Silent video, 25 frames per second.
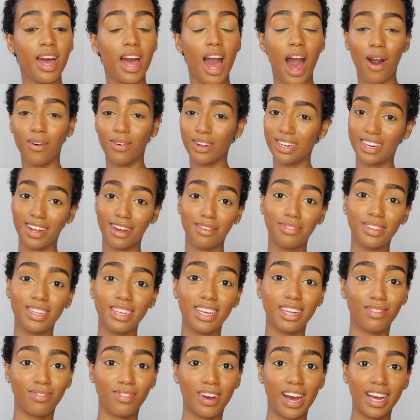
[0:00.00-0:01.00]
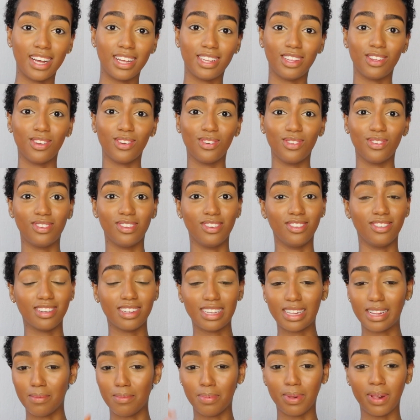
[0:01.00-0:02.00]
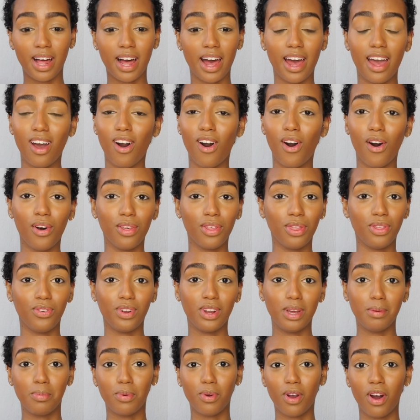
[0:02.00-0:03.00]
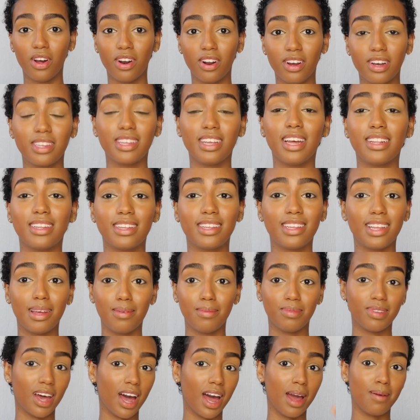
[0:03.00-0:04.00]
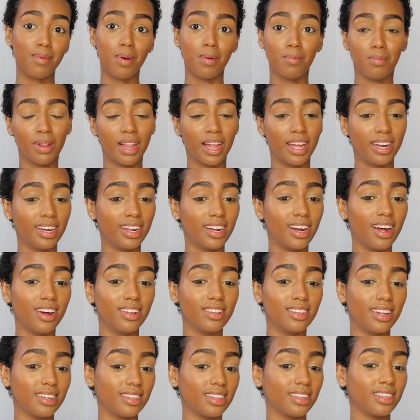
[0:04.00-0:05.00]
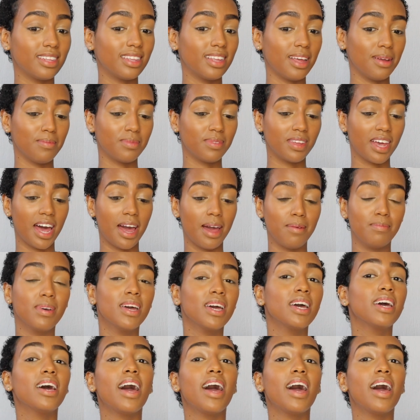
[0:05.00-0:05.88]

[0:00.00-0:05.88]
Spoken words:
I would definitely advise you to just apply all three products at the same time and blend it out at the same time.